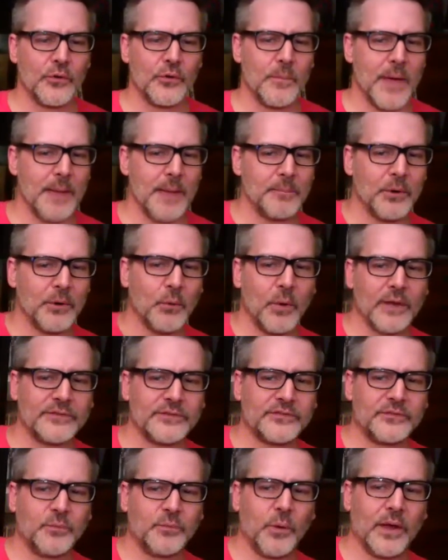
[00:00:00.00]
you. Remember,
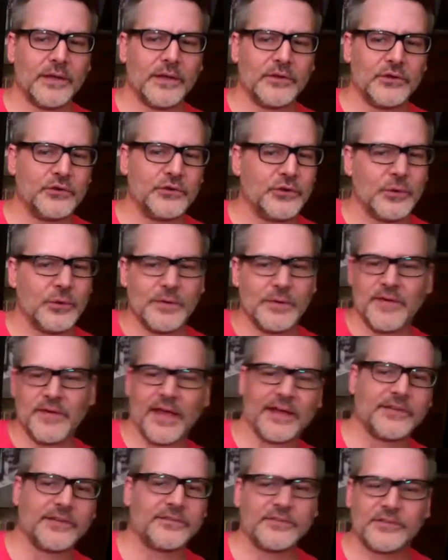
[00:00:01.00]
what's what you do in
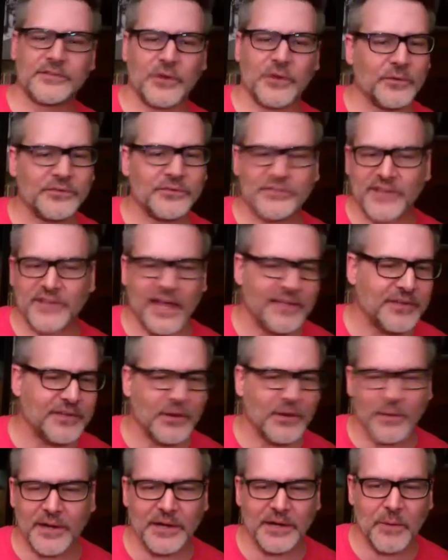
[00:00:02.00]
Vegas is going to stay
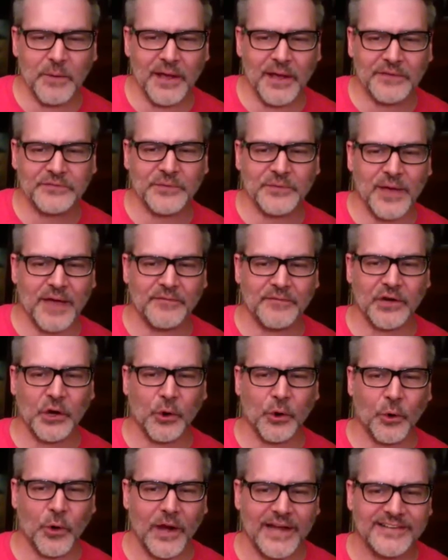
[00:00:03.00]
there anyway, so have a
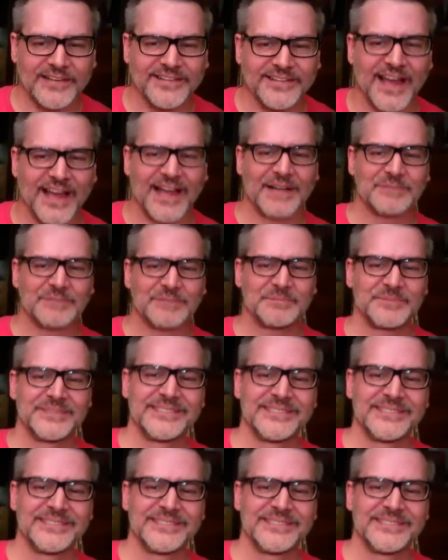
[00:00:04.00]
great time. What,